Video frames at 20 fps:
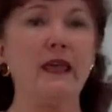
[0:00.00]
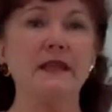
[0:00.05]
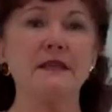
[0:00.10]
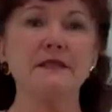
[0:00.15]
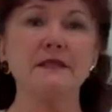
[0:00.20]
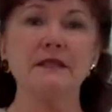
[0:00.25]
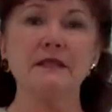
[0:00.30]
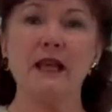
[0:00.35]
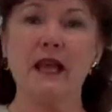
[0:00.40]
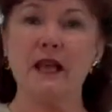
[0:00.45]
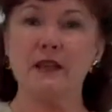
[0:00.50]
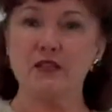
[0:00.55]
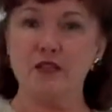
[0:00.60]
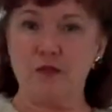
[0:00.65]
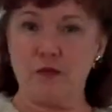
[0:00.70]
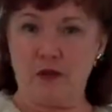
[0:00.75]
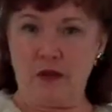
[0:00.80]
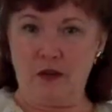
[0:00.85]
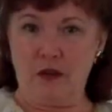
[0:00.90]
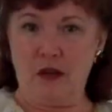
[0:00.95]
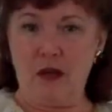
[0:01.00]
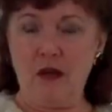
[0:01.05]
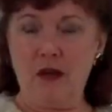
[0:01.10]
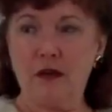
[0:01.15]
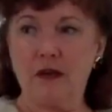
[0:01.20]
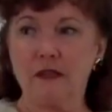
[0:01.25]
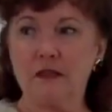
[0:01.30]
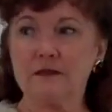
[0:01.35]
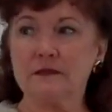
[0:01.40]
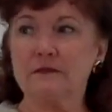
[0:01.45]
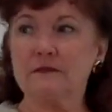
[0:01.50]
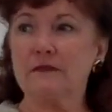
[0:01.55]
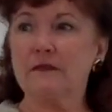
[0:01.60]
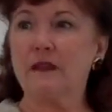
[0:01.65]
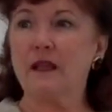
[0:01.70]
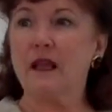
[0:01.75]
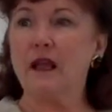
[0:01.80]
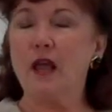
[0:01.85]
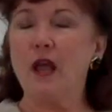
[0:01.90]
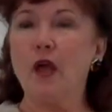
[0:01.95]
It's natural law.
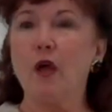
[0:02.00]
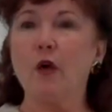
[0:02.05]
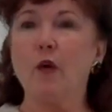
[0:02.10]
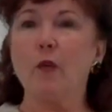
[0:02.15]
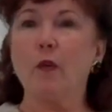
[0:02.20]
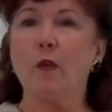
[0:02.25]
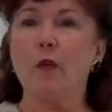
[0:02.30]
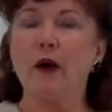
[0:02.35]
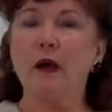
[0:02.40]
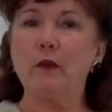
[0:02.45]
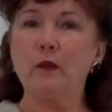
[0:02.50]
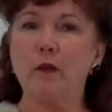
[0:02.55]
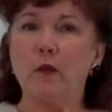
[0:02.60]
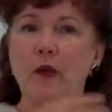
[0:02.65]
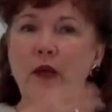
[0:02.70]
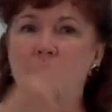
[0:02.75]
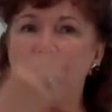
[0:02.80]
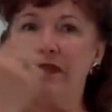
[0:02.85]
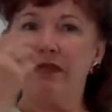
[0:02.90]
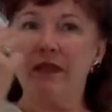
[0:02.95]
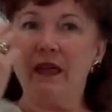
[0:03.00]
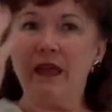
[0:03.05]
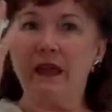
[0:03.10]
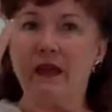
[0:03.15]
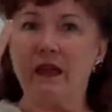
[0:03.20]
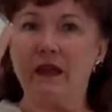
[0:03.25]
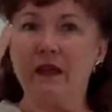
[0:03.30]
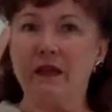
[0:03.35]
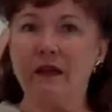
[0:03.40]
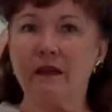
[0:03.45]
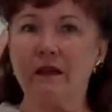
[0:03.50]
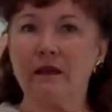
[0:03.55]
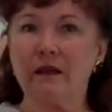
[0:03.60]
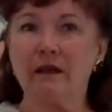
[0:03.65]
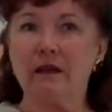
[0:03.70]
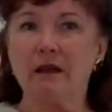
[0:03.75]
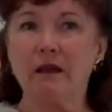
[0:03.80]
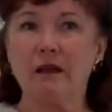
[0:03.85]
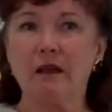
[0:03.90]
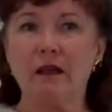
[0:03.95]
What we think
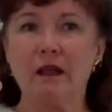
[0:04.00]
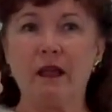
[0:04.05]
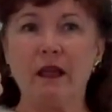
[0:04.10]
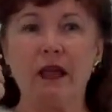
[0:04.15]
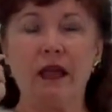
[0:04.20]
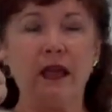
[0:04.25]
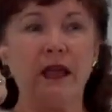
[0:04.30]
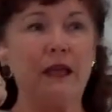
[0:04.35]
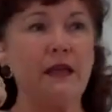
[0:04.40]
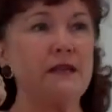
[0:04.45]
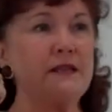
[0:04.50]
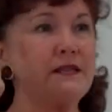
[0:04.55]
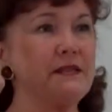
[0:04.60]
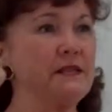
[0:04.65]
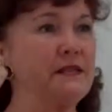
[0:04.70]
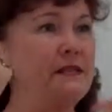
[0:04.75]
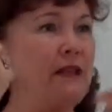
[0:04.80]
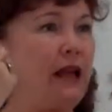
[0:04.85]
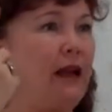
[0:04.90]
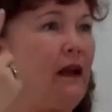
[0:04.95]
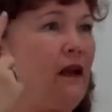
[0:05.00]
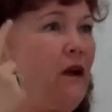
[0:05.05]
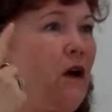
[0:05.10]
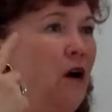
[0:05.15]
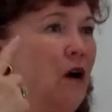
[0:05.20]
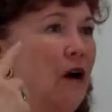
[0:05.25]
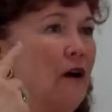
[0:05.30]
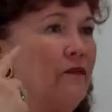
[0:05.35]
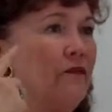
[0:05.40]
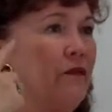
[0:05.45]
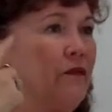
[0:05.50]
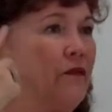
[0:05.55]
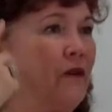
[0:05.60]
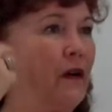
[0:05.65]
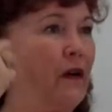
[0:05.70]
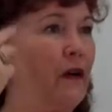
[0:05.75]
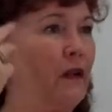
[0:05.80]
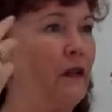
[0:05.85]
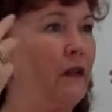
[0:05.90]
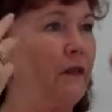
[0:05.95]
is setting off
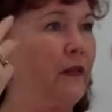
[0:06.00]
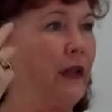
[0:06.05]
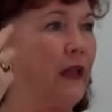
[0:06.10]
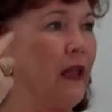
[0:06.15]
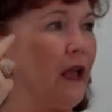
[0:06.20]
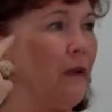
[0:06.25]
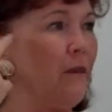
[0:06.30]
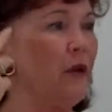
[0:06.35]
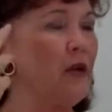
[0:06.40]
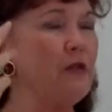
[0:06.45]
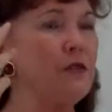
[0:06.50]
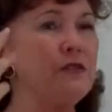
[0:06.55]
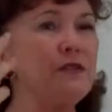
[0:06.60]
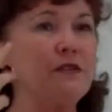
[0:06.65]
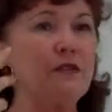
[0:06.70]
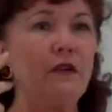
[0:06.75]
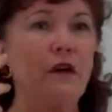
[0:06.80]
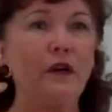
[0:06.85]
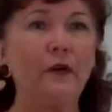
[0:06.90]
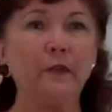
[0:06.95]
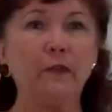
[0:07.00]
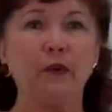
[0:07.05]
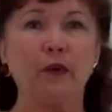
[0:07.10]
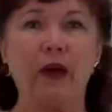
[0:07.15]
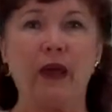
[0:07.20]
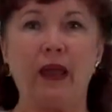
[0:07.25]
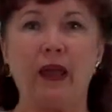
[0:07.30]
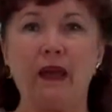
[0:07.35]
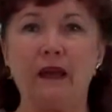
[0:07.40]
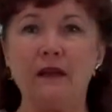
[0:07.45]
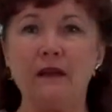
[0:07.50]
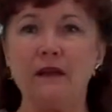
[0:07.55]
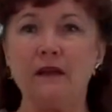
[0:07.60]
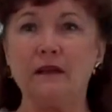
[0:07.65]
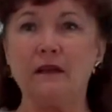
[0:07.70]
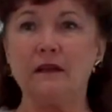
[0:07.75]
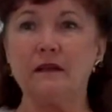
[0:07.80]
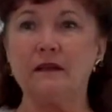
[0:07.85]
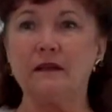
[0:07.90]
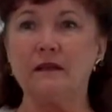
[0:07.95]
the chemicals in our brain.
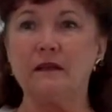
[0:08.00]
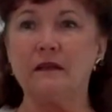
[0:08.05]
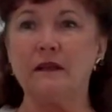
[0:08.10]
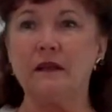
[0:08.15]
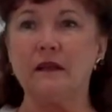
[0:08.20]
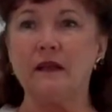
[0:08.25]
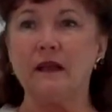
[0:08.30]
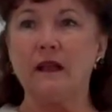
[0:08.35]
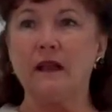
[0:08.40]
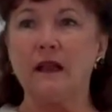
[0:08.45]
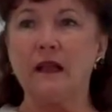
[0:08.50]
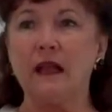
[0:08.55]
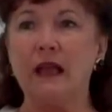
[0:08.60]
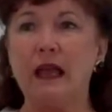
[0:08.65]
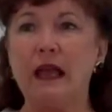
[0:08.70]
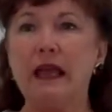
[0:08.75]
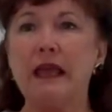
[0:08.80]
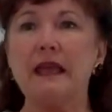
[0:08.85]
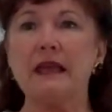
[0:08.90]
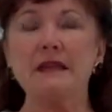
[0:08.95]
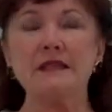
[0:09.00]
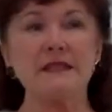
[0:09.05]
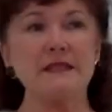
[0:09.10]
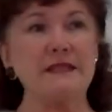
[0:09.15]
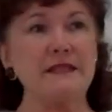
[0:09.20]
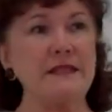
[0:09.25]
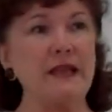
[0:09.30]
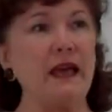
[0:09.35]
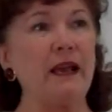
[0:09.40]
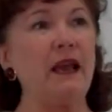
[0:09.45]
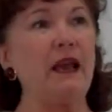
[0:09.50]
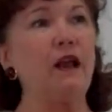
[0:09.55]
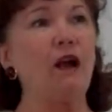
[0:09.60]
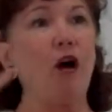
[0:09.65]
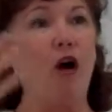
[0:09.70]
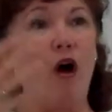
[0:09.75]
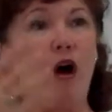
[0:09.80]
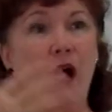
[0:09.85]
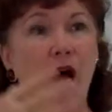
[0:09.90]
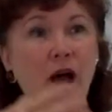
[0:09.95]
It's setting
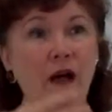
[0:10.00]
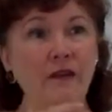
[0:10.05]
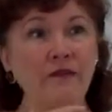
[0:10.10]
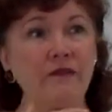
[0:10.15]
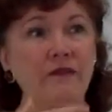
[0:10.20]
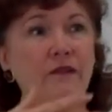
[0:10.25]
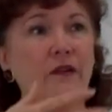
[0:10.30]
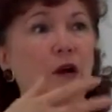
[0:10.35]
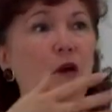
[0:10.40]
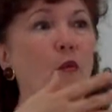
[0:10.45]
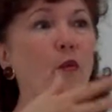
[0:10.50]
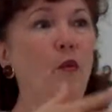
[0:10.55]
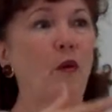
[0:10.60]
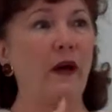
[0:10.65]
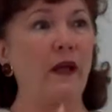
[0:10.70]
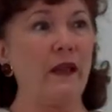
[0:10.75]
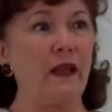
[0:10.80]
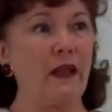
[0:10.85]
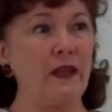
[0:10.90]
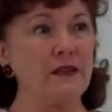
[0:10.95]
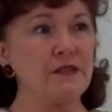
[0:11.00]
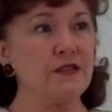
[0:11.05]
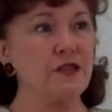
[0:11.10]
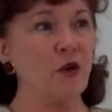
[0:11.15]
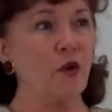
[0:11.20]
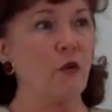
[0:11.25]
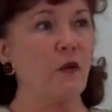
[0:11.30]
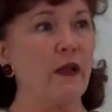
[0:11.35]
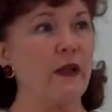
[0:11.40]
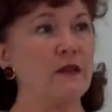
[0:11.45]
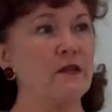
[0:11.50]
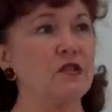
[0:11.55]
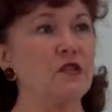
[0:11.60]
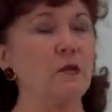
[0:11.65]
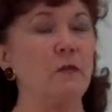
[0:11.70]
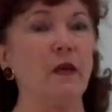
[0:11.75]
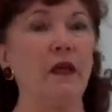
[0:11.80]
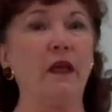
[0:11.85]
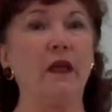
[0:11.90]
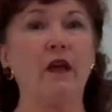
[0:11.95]
off what is going
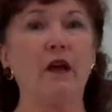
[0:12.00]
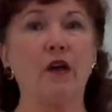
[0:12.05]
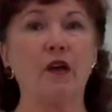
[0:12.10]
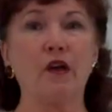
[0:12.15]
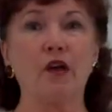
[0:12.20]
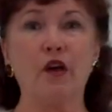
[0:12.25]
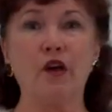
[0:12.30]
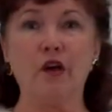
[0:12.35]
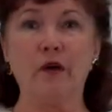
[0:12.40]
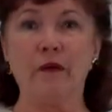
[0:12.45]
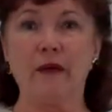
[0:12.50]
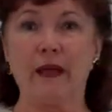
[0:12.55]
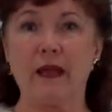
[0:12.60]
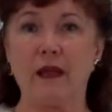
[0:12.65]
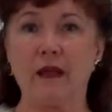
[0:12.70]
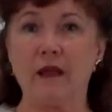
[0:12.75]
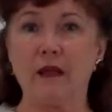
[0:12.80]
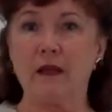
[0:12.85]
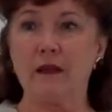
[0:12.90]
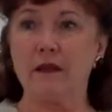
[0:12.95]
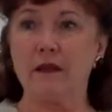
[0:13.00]
to be occurring.